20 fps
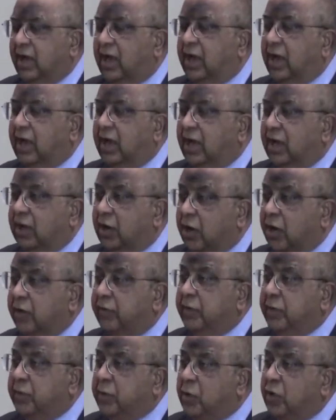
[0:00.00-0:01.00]
A lot
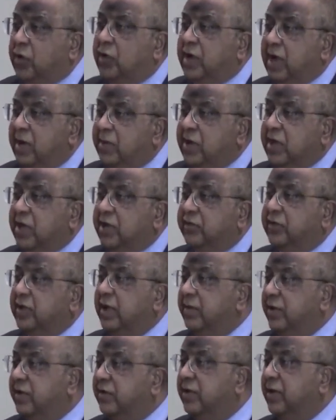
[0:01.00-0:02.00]
of the programming is
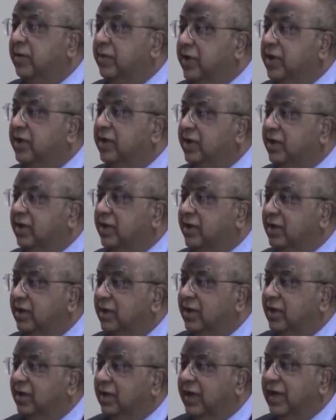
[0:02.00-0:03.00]
coming from India,
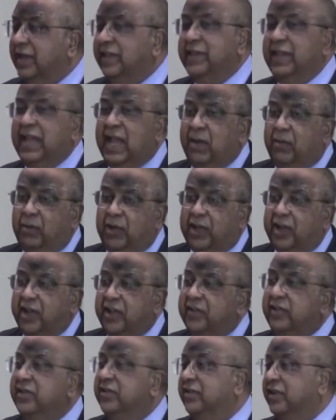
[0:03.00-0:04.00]
and the
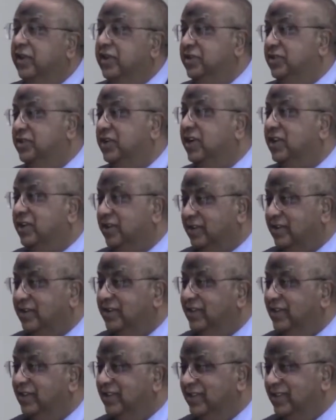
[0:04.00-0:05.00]
applications are in China.
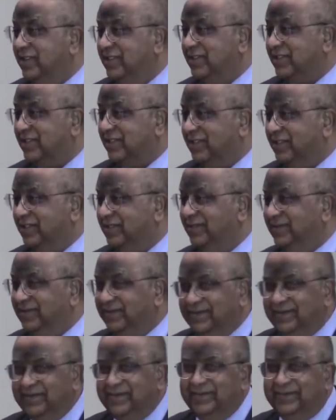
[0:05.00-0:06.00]
So
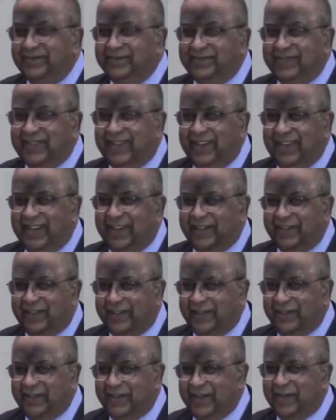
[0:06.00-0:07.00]

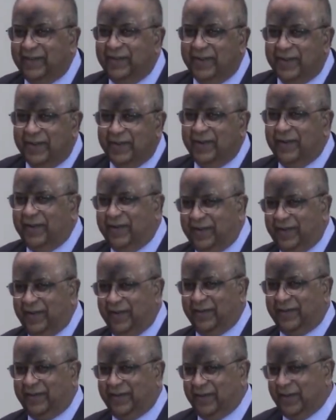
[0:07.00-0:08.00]
we
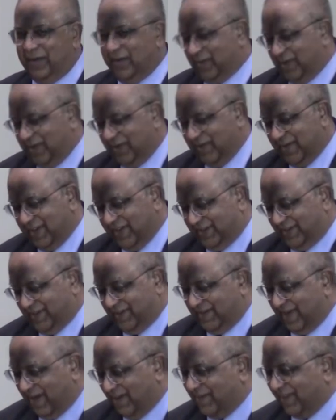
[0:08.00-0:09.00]
also hope to make
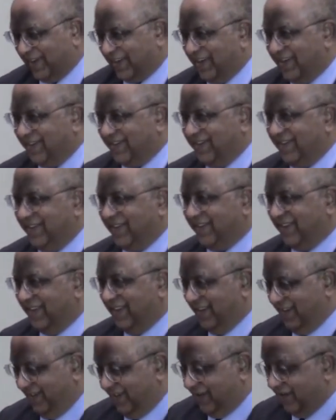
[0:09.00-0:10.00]
some applications
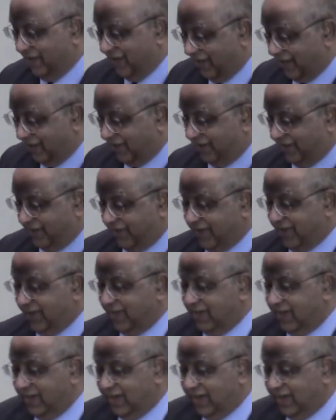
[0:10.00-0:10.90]
elsewhere.